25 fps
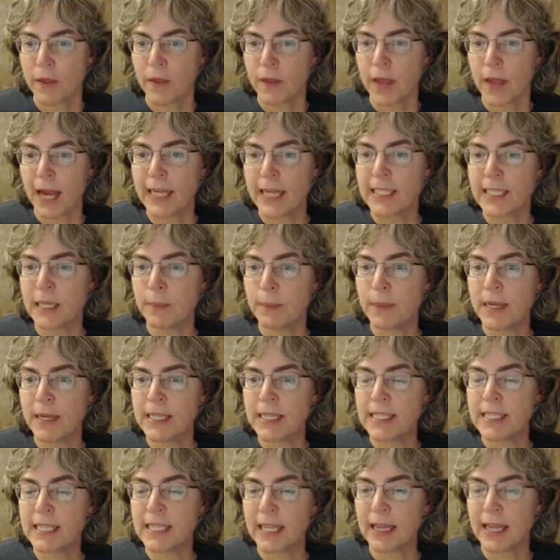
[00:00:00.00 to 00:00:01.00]
ATP
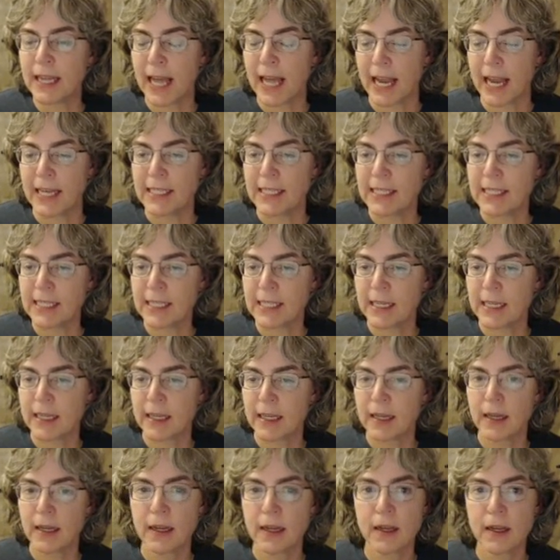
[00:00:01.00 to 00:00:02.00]
synthase,
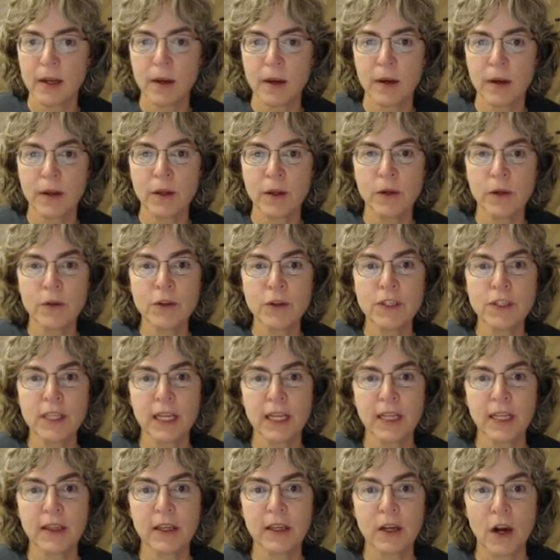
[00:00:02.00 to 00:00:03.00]

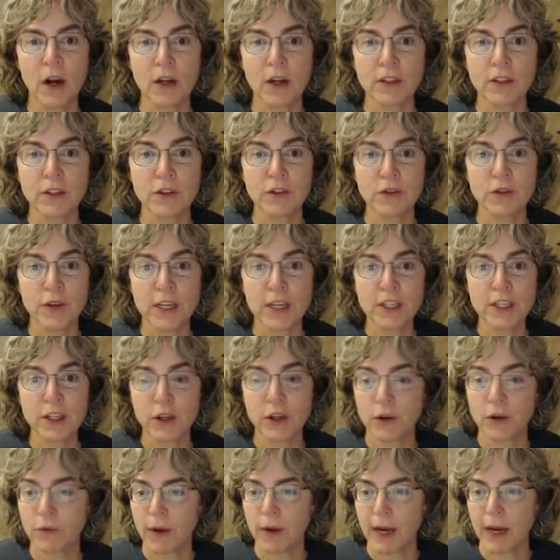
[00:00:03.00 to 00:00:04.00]
using the concentration
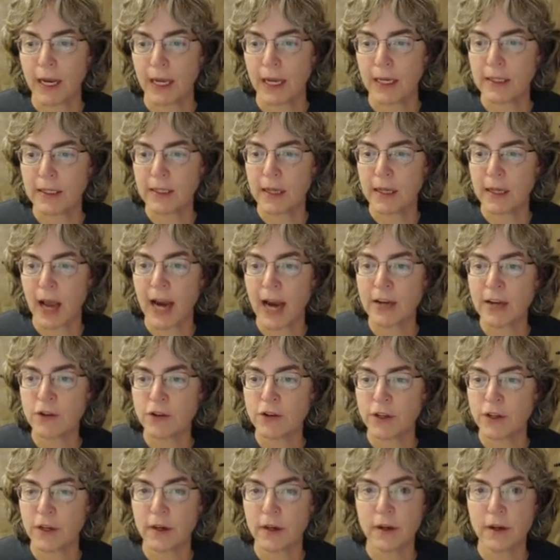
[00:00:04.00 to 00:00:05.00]
gradient,
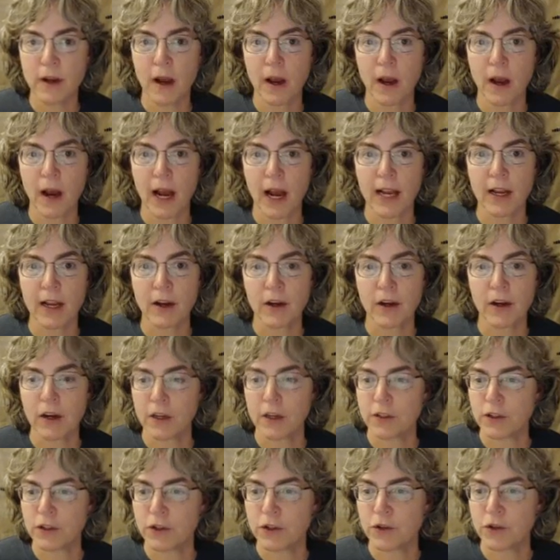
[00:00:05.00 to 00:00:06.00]
hydrogen ion
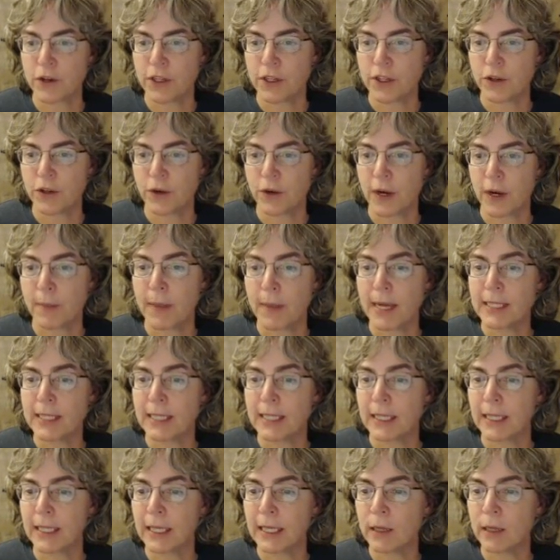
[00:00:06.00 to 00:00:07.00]
concentration gradient, makes a
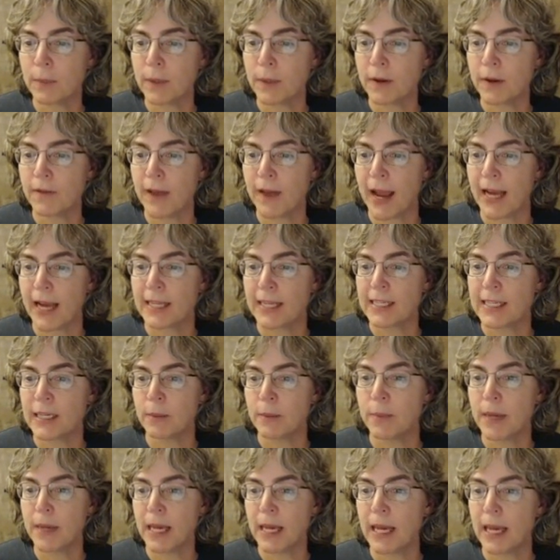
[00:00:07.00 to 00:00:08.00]
little bit of
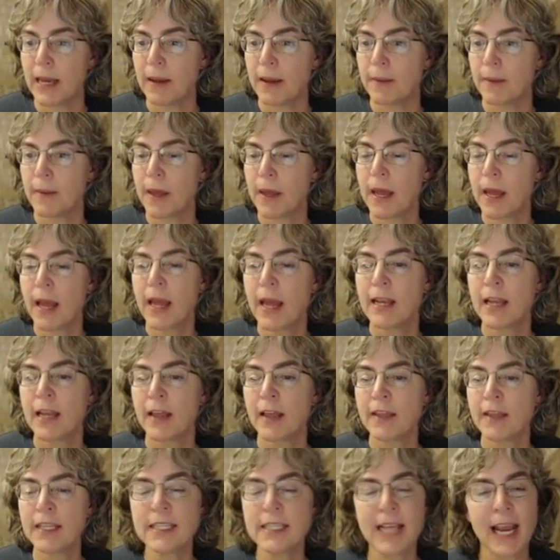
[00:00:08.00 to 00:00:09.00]
ATP. Now
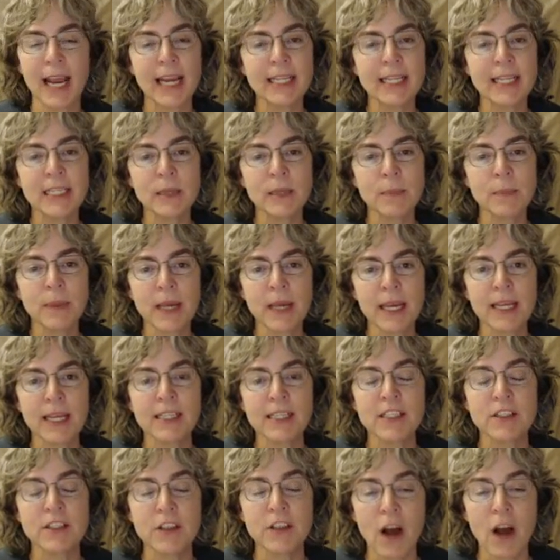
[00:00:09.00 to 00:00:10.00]
this ATP
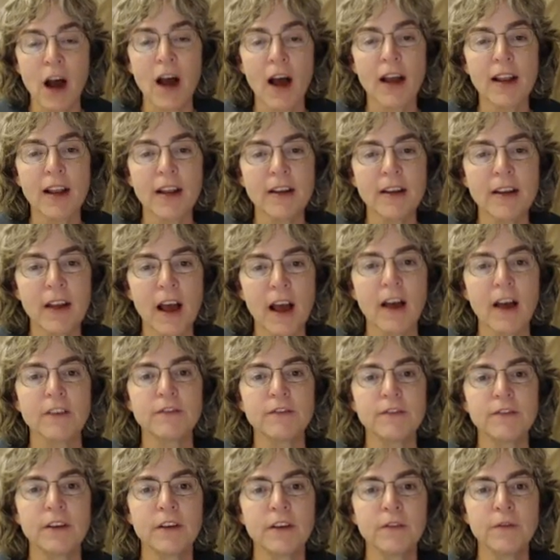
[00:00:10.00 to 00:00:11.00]
is not
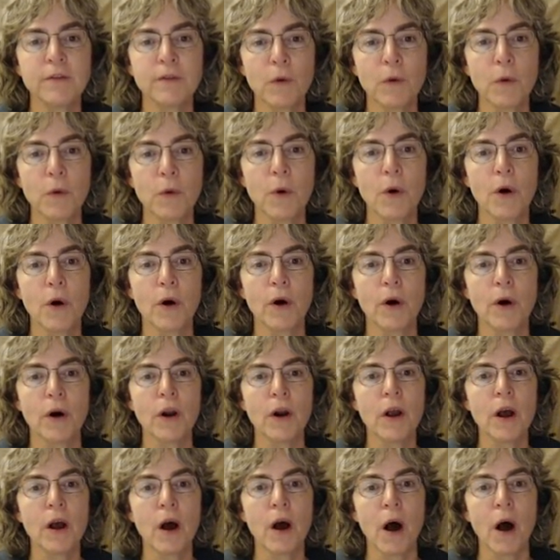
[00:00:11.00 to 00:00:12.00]
enough for
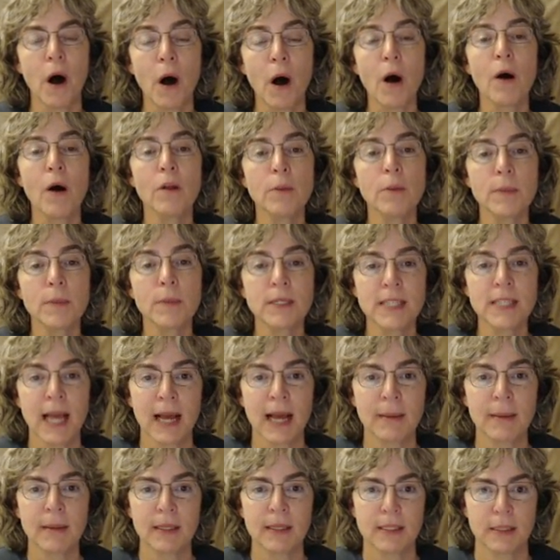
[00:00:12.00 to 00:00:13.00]
all the
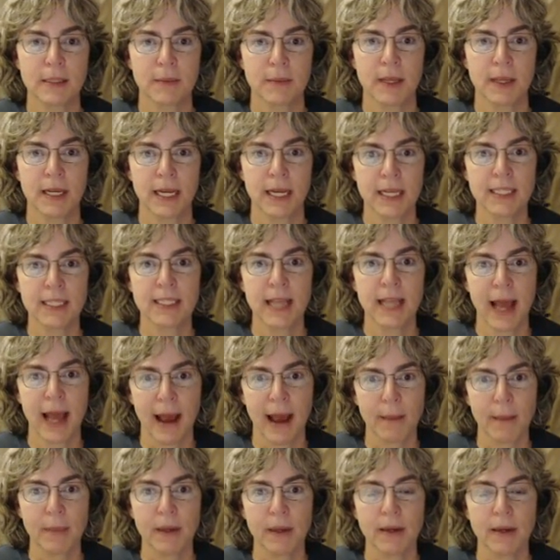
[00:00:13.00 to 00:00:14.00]
metabolism that needs to
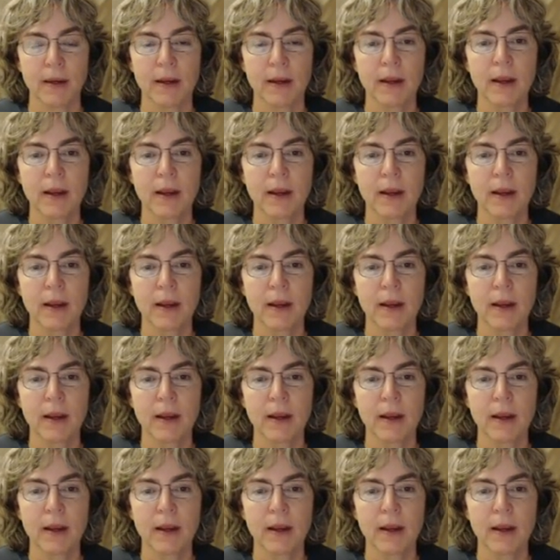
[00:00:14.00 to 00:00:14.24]
happen,